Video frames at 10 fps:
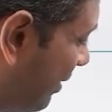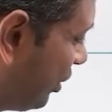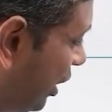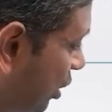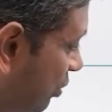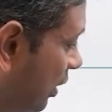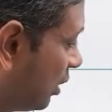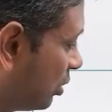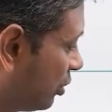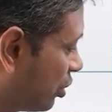Everything is
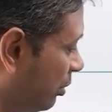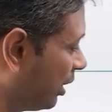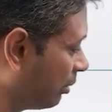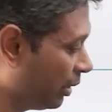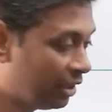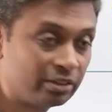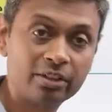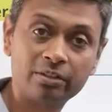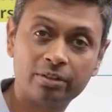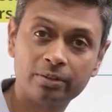filled, so this should be the remaining
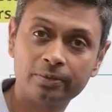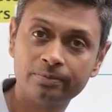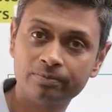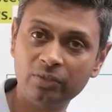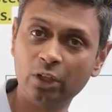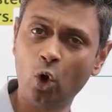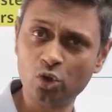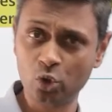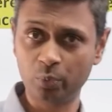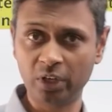6. That
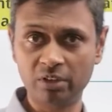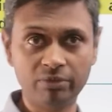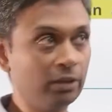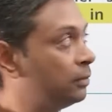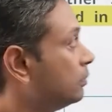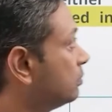also we can fill.